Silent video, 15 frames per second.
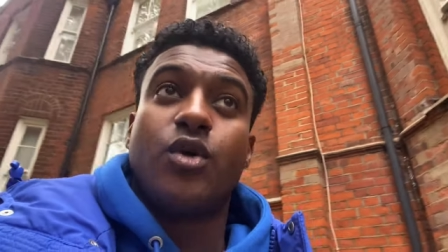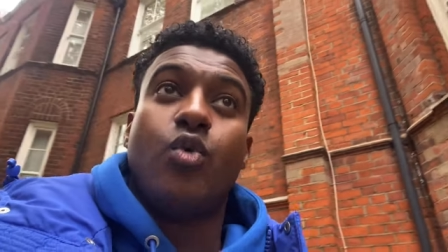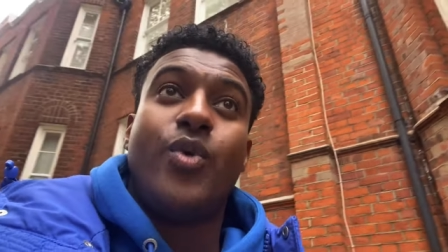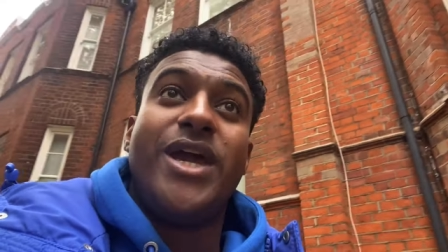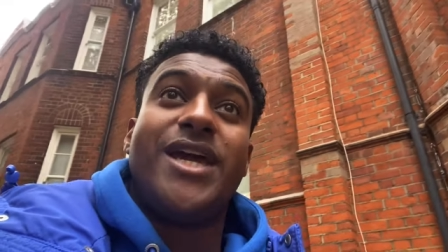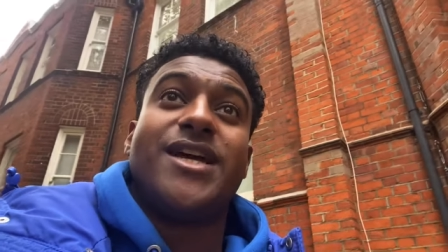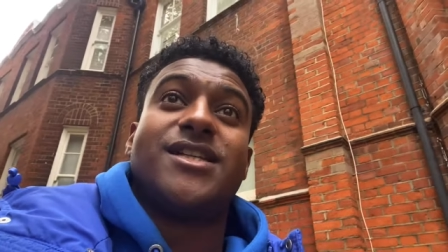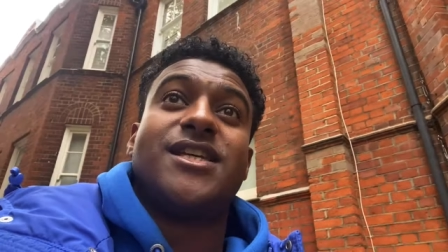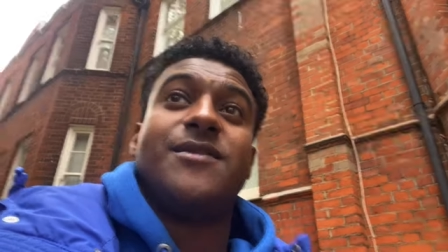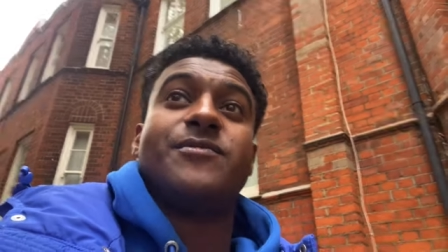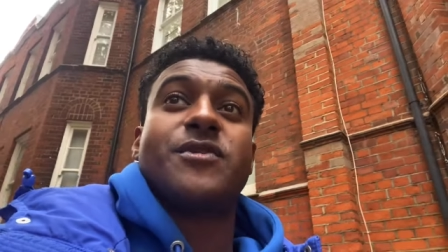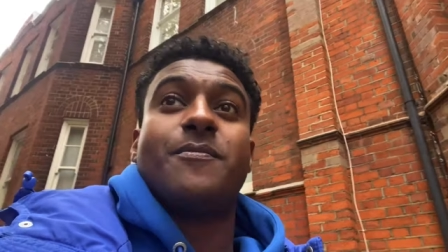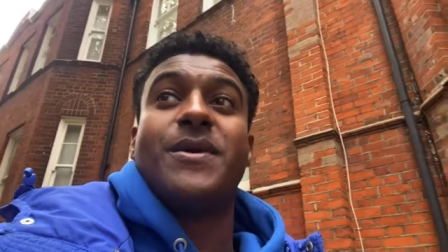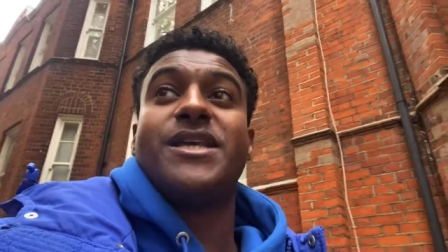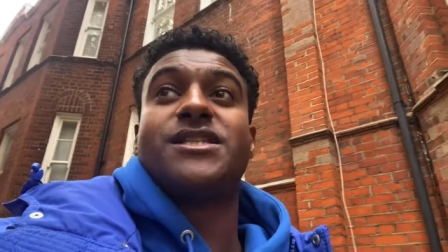Weaker teams
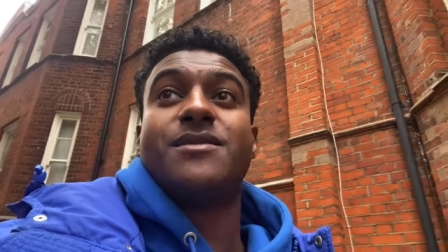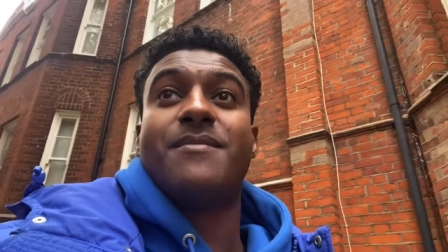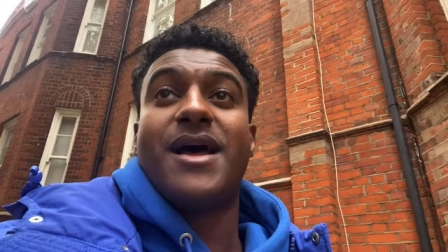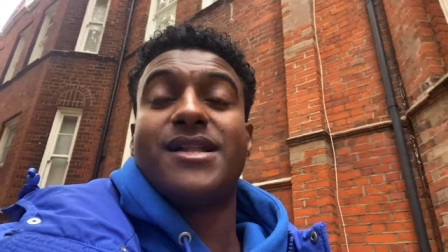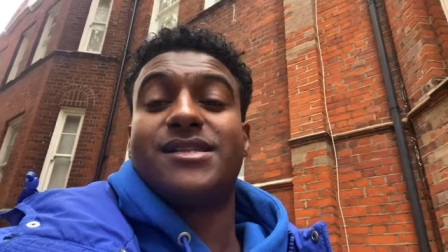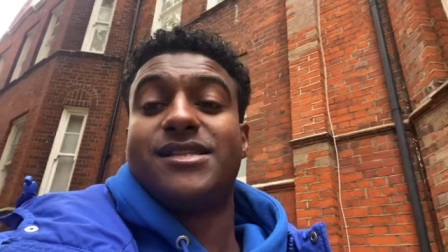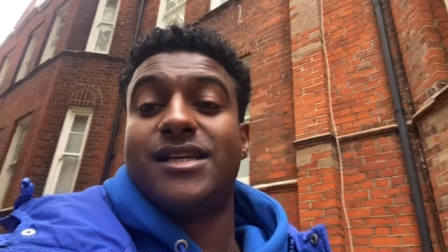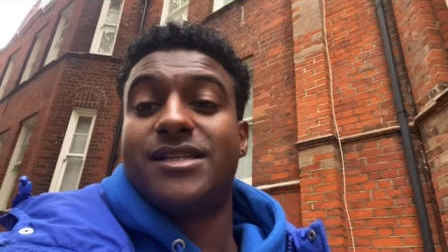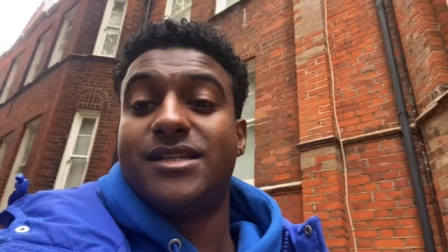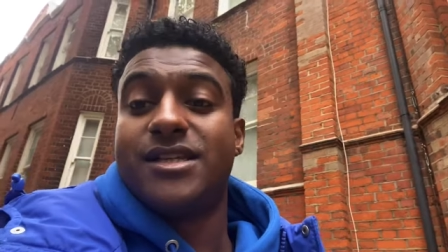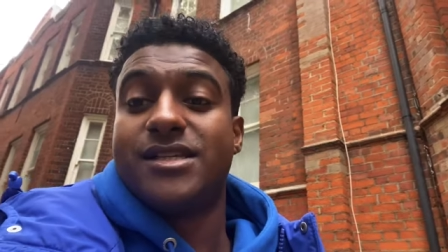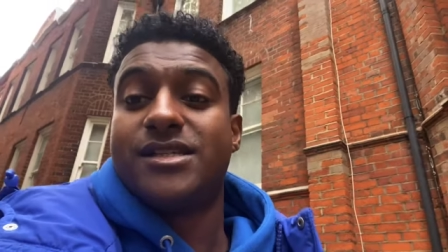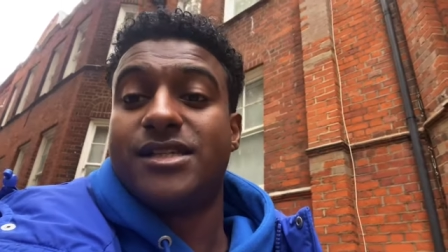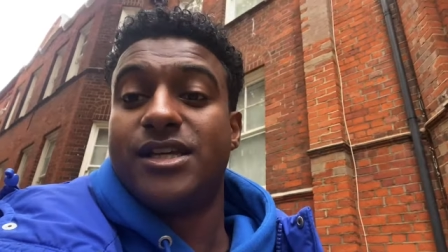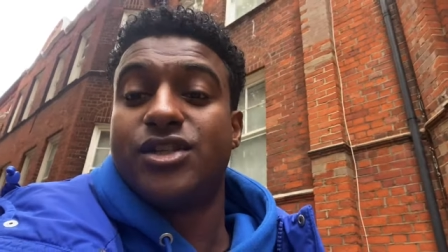have beaten Man City
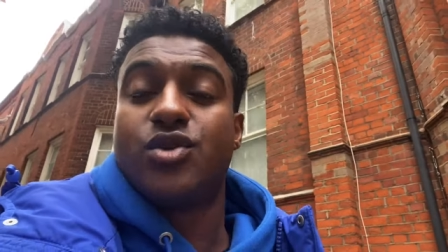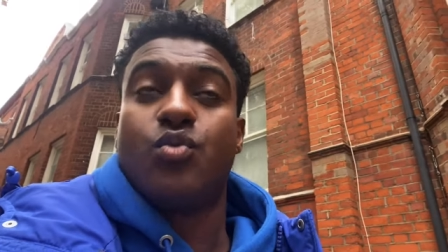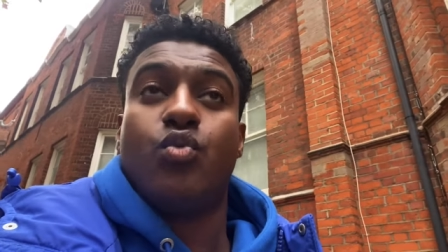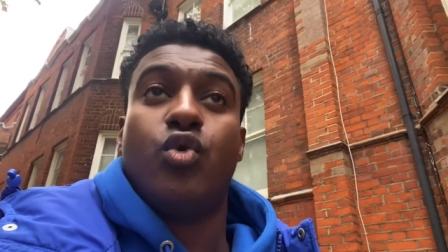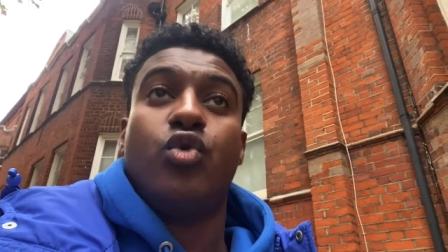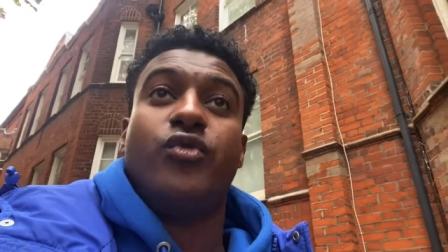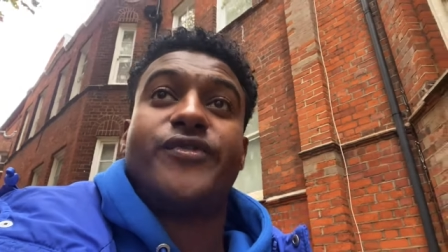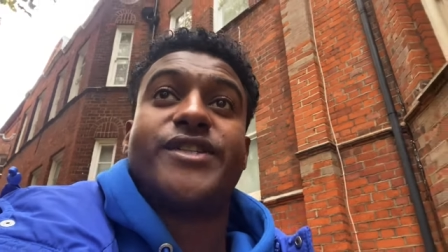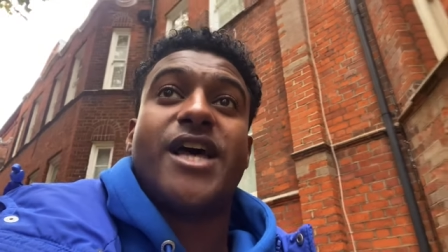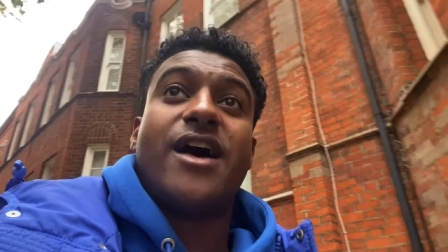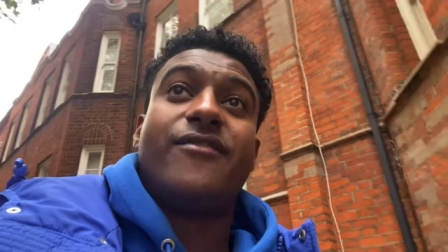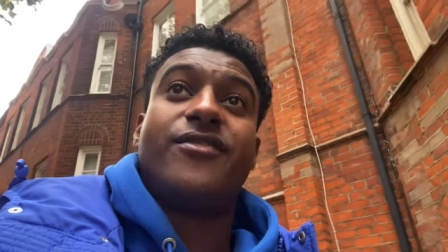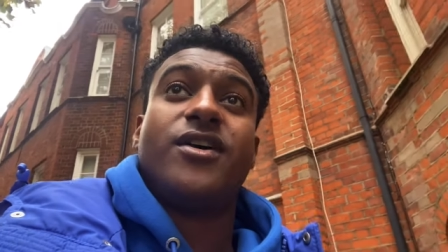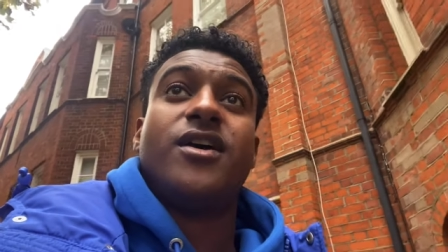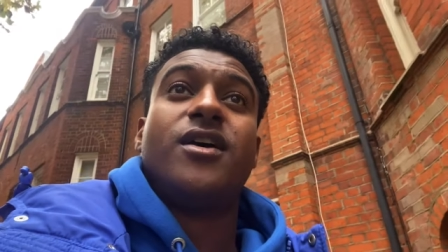this season. Wolves have.